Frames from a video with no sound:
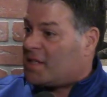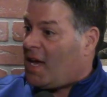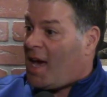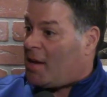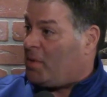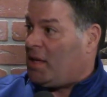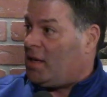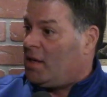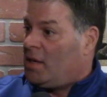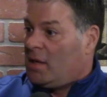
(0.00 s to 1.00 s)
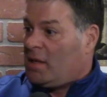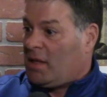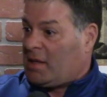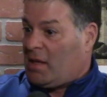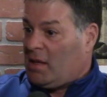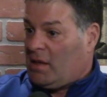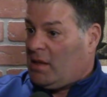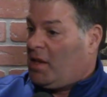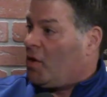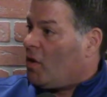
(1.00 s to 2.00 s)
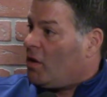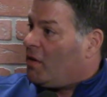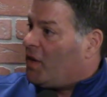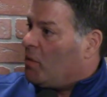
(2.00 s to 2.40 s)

got to be like unheard of, I